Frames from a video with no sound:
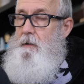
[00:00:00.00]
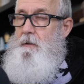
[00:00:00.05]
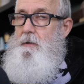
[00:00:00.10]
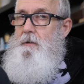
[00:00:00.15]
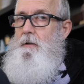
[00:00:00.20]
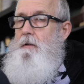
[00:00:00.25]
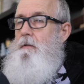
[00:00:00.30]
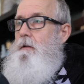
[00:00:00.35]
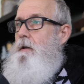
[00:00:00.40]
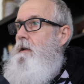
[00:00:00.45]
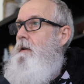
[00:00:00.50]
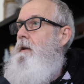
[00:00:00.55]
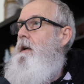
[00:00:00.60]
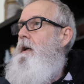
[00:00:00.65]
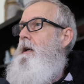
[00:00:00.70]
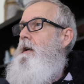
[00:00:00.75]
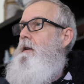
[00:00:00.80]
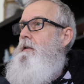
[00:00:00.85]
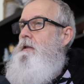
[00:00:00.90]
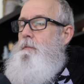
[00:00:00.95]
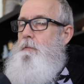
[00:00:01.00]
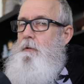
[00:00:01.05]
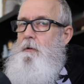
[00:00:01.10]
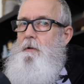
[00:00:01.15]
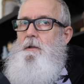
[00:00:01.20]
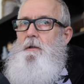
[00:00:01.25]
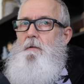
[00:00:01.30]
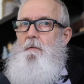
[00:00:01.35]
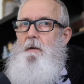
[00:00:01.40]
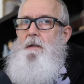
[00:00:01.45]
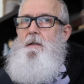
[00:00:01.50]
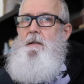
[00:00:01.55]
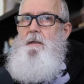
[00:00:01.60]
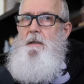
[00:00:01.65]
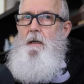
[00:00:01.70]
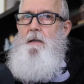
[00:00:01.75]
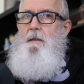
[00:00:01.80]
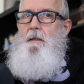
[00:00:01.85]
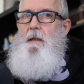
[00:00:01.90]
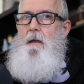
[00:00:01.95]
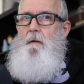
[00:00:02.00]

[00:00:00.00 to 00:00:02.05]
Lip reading: It's true, the Sportster S does